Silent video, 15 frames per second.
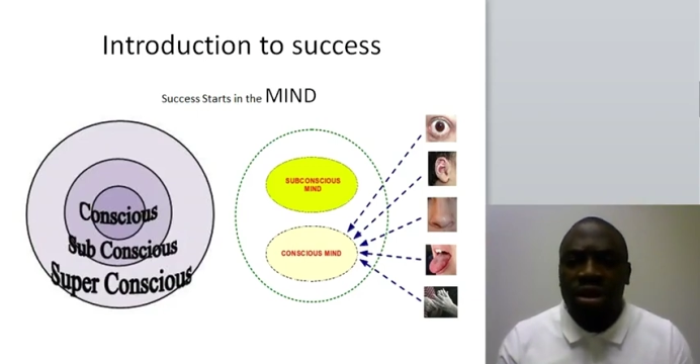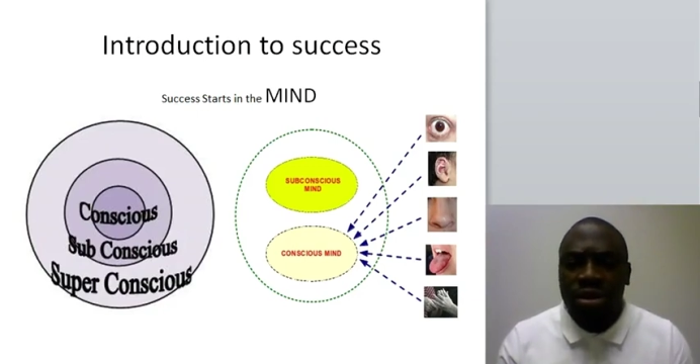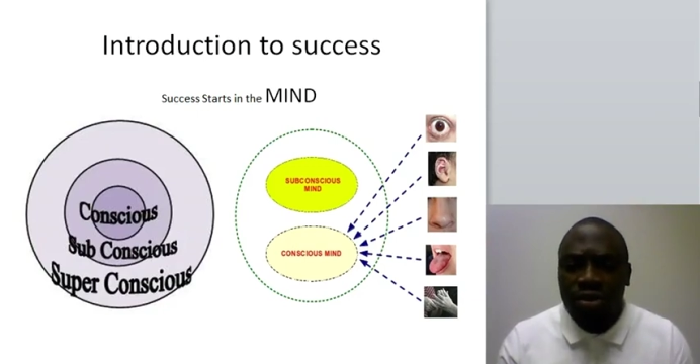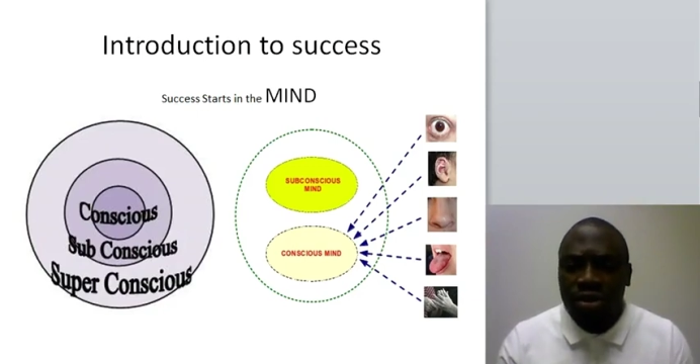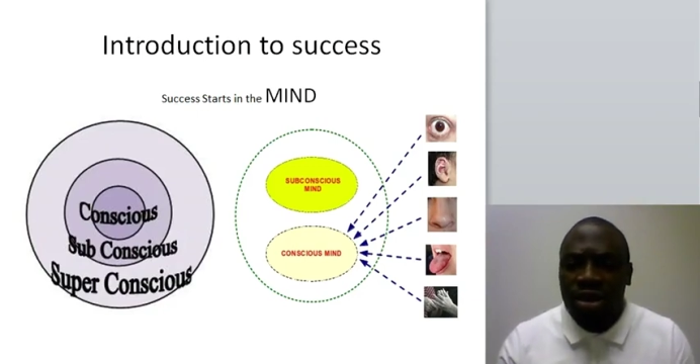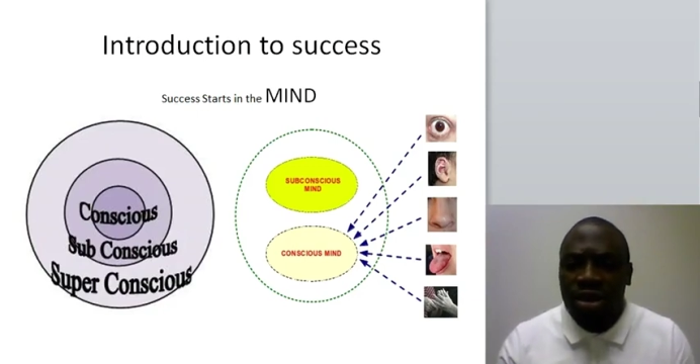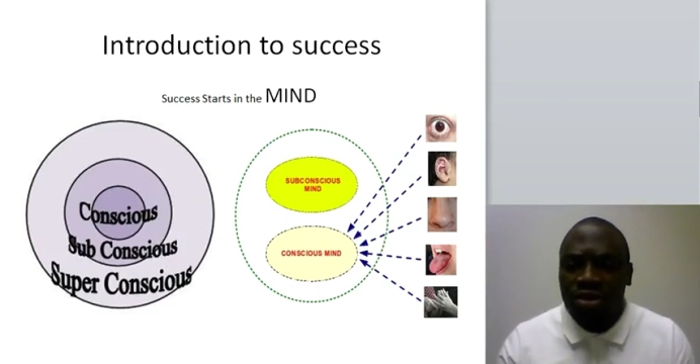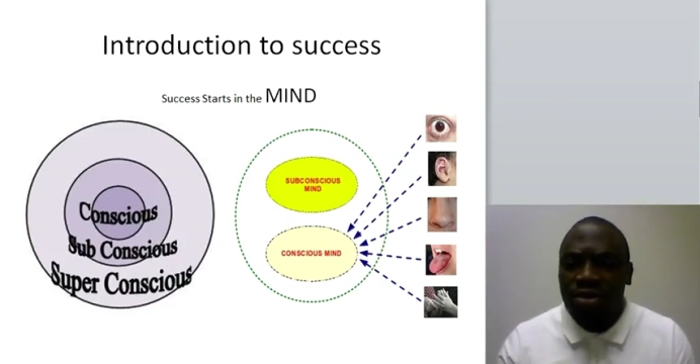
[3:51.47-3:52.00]

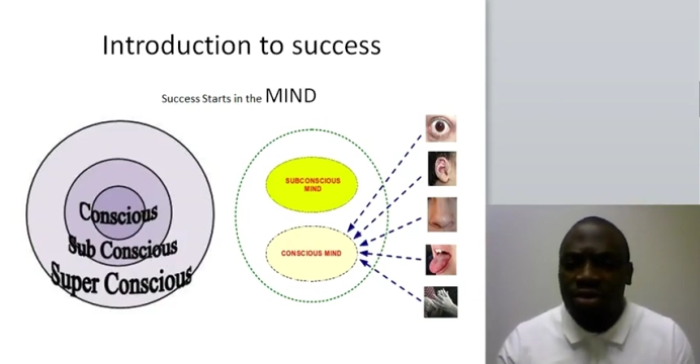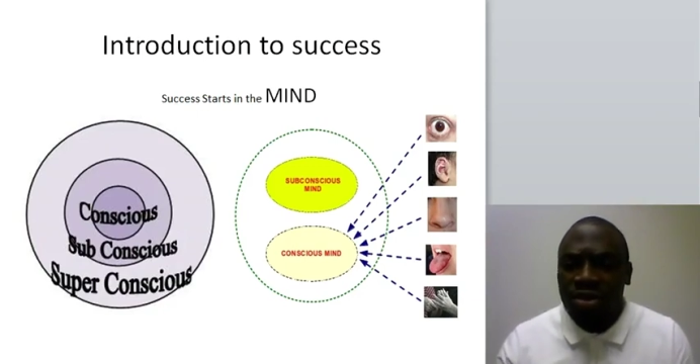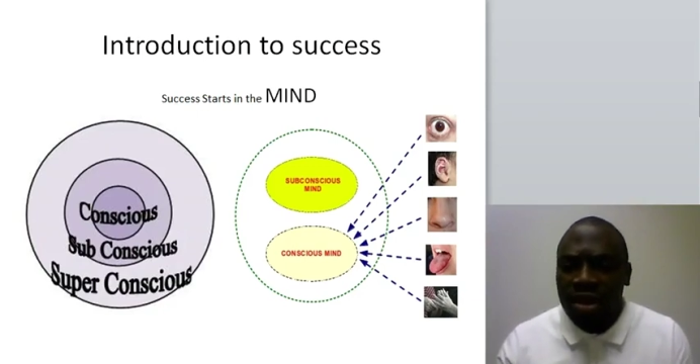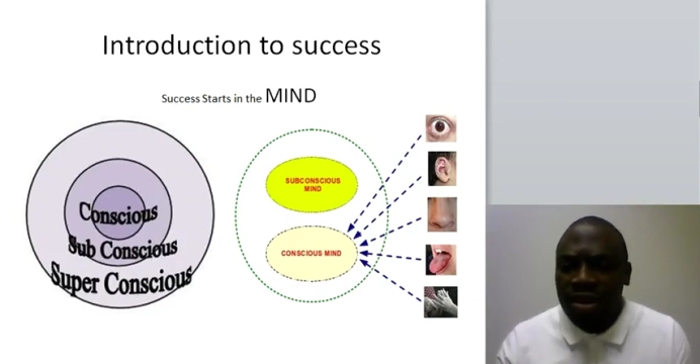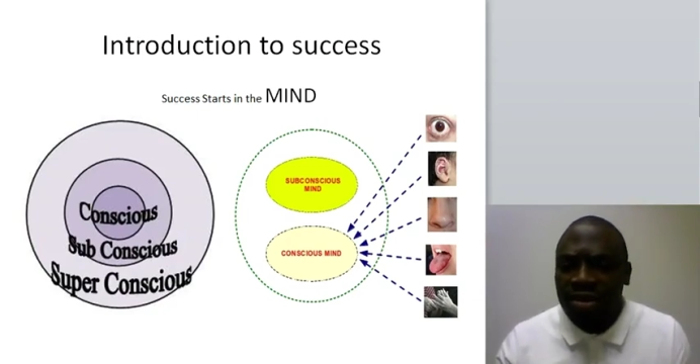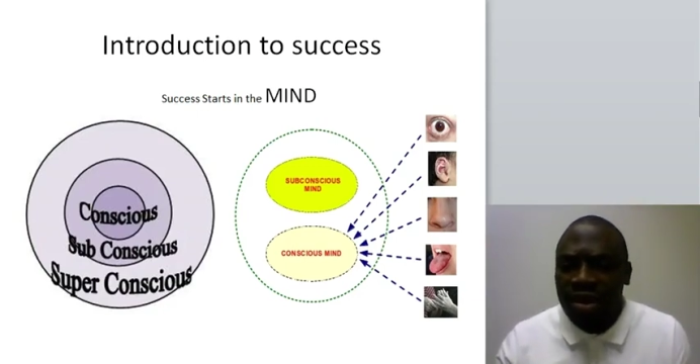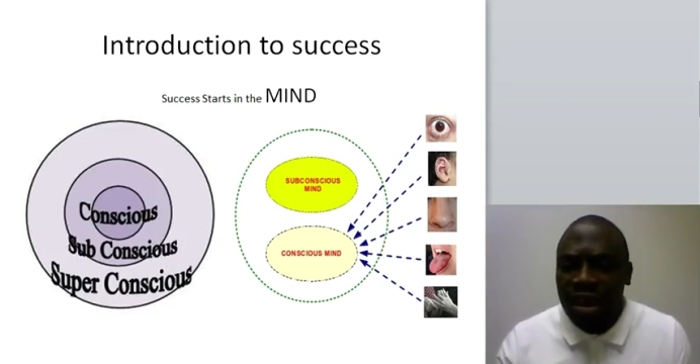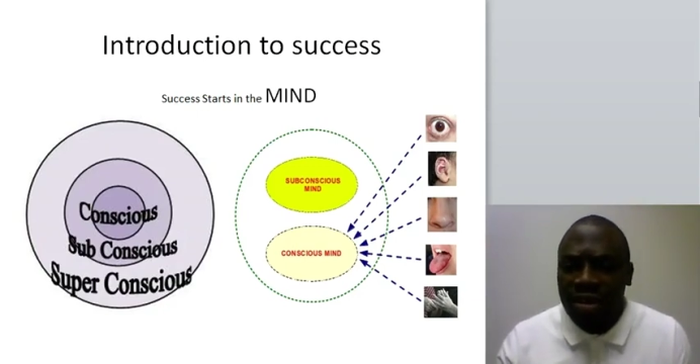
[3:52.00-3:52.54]
introduction to
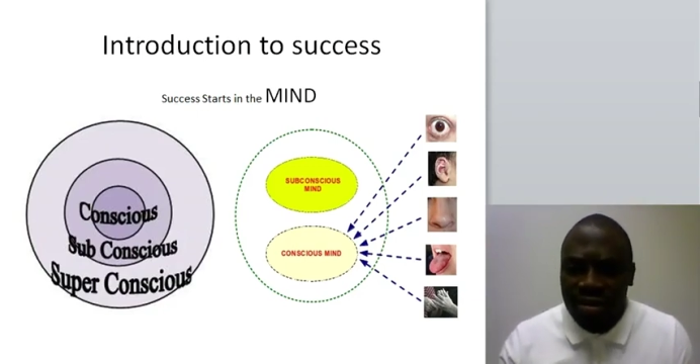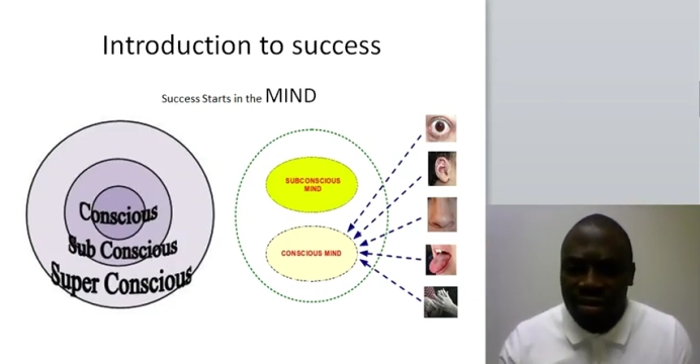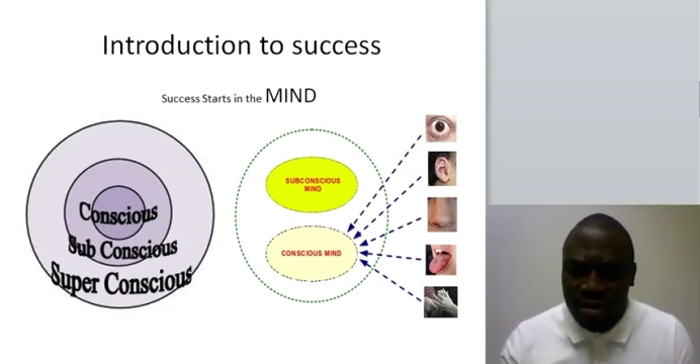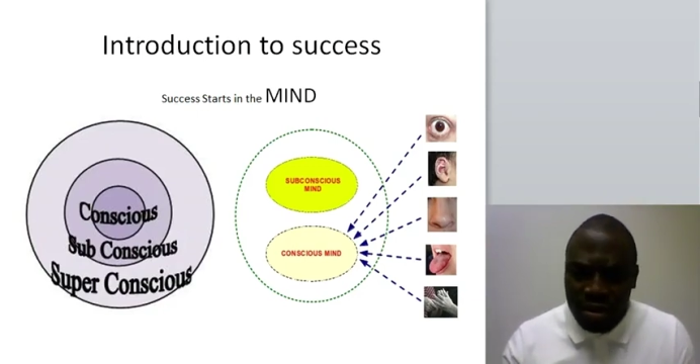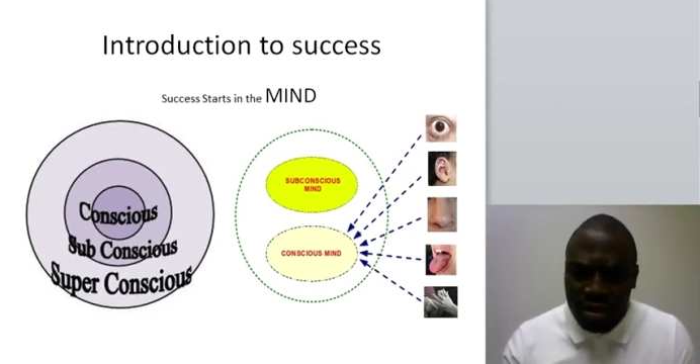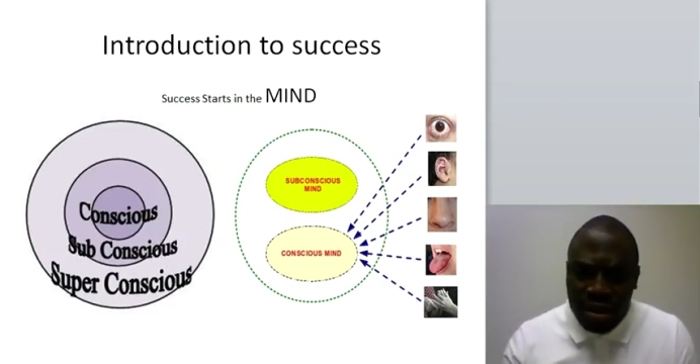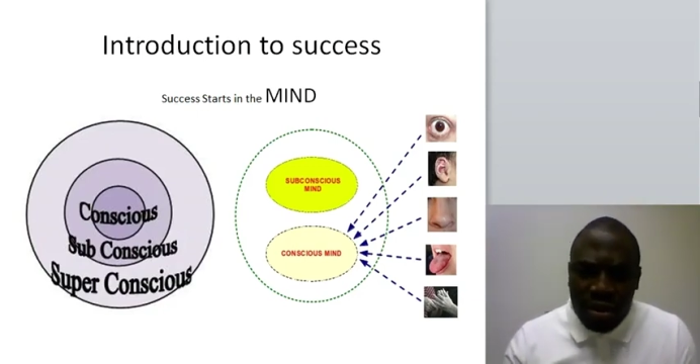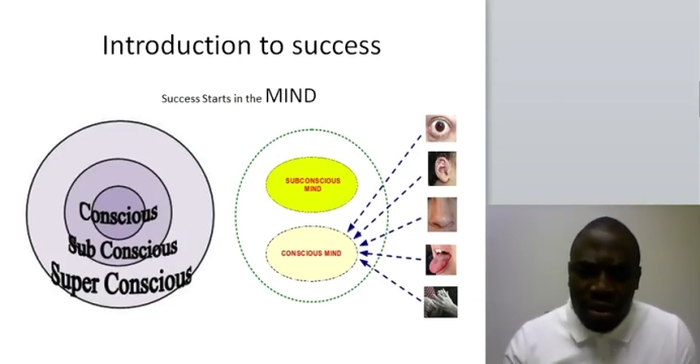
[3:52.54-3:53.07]

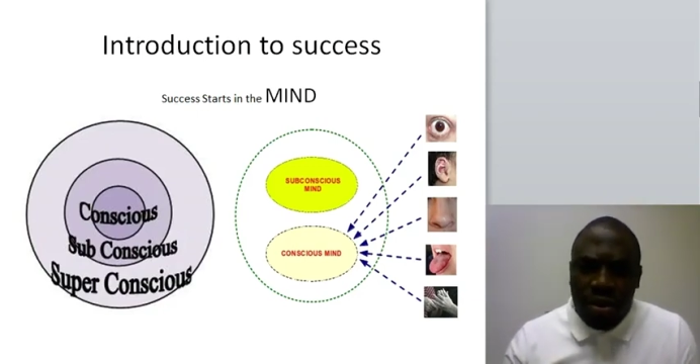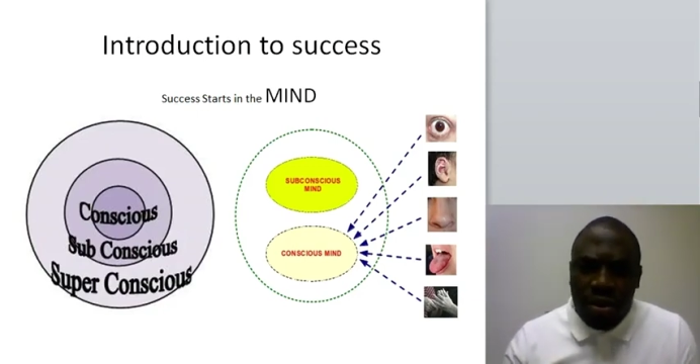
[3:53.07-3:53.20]
success.